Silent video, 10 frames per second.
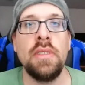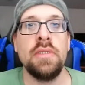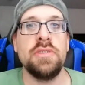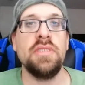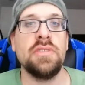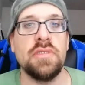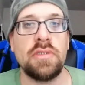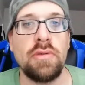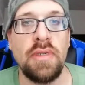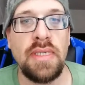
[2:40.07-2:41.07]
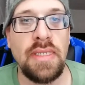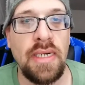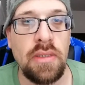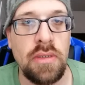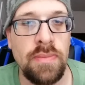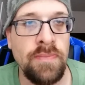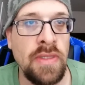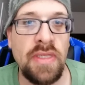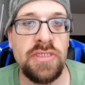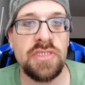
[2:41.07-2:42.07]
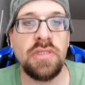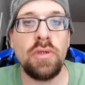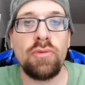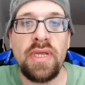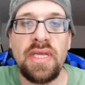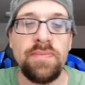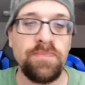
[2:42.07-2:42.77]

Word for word: Jesus, crying out loud. That's just a little rant.